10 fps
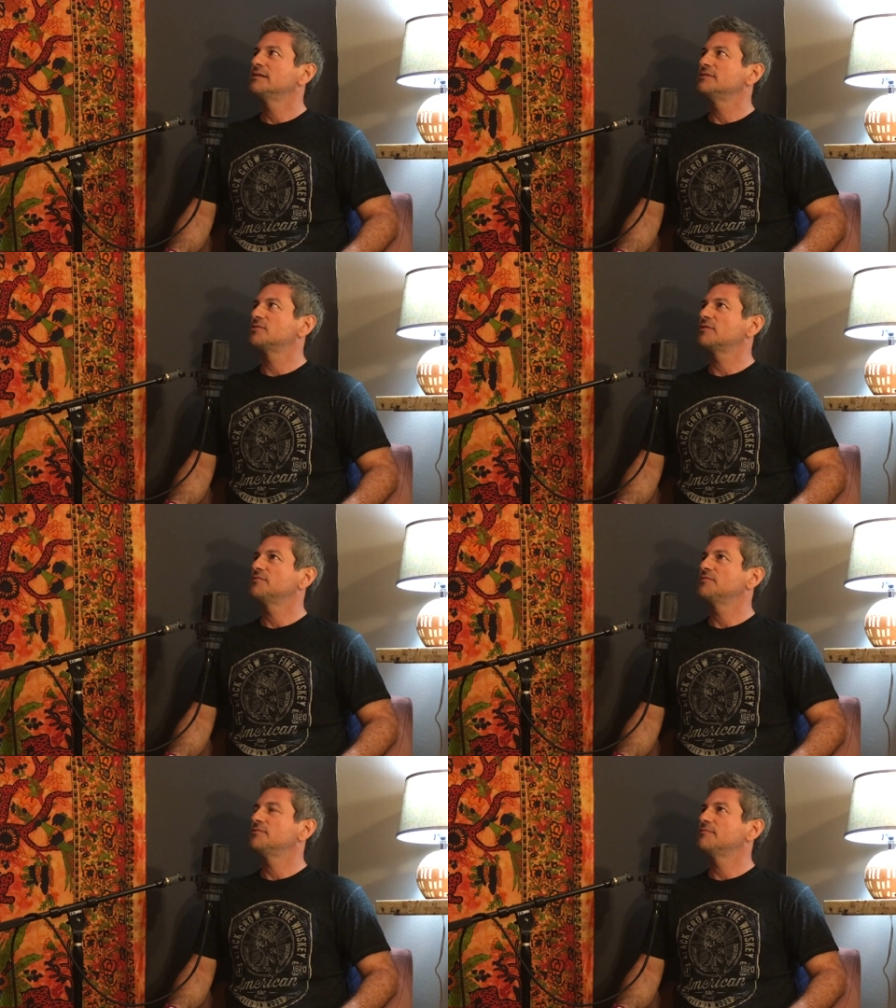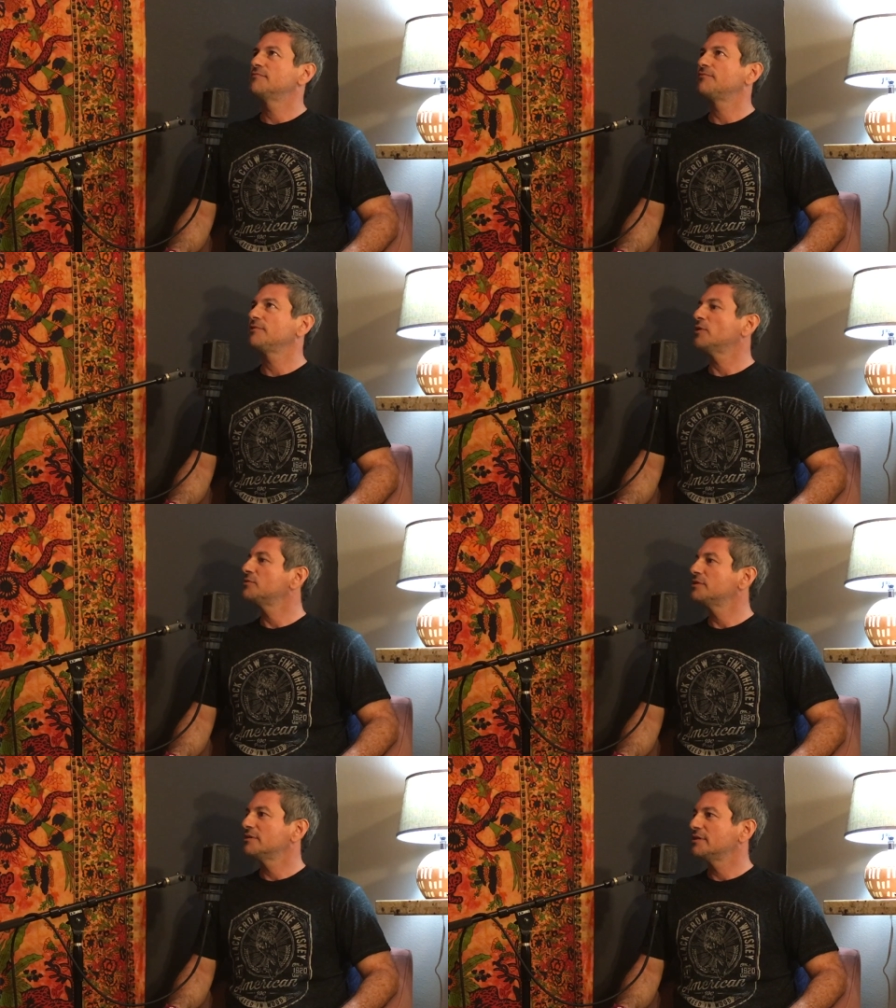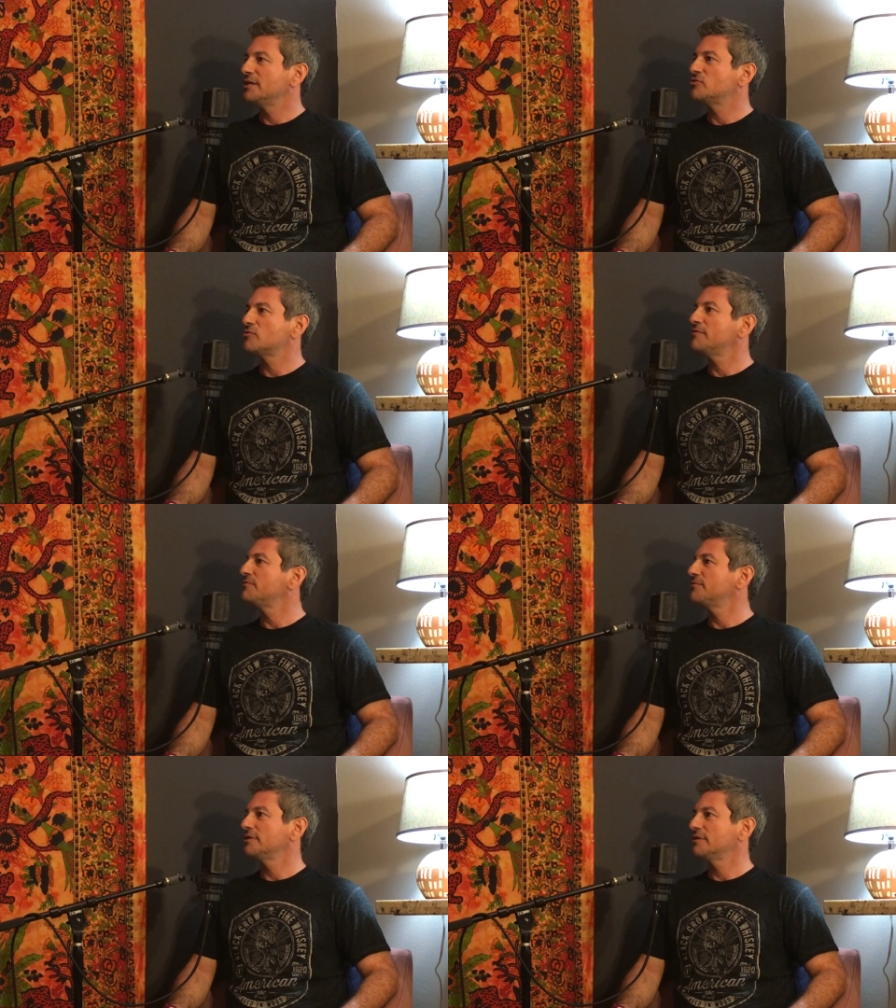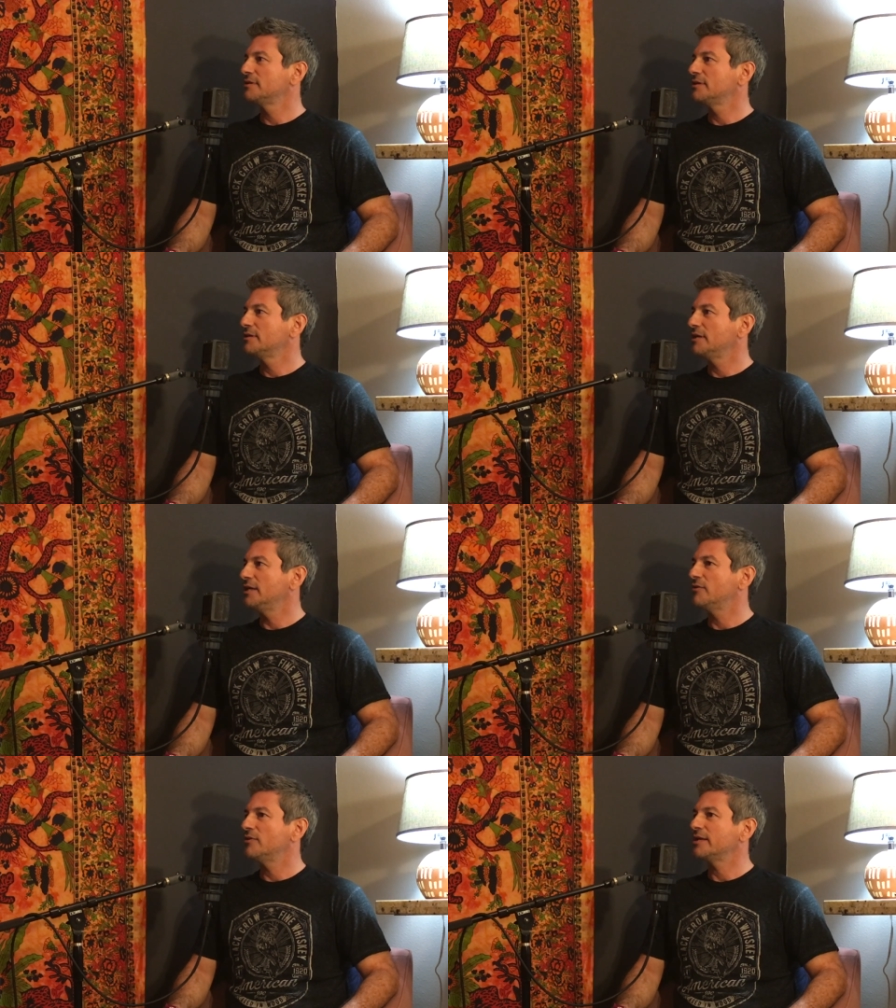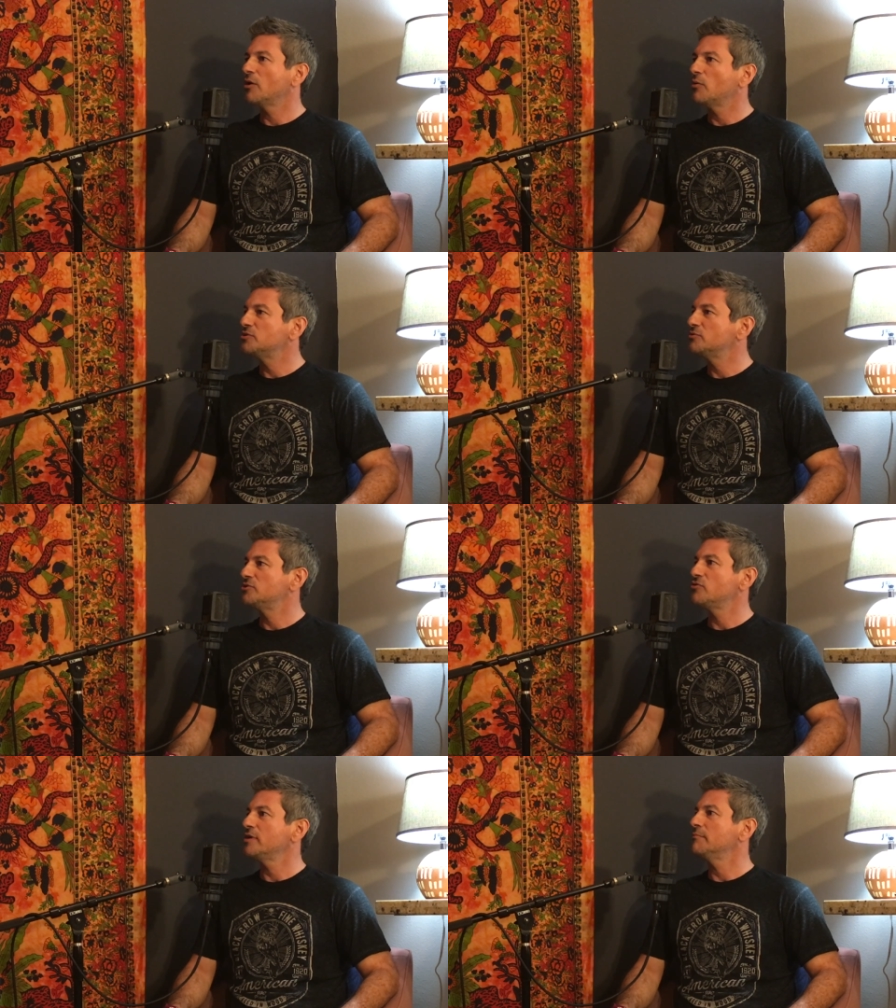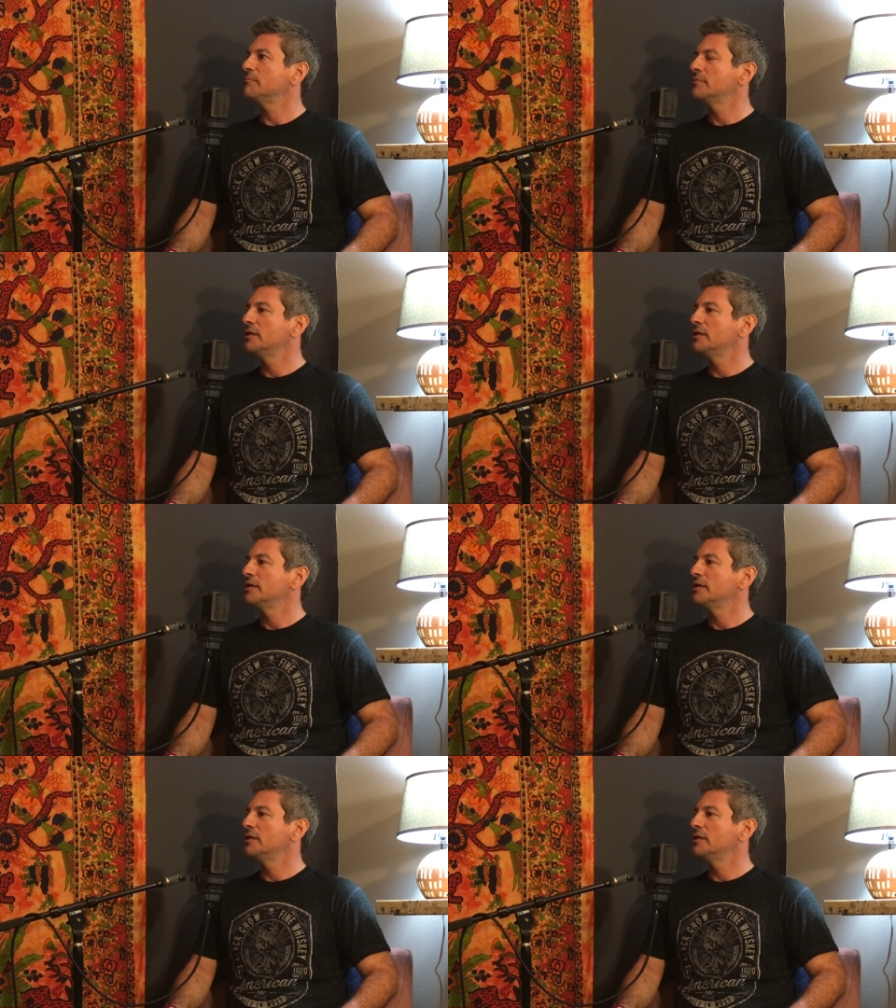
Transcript: sort of float and drift, and go into a dream,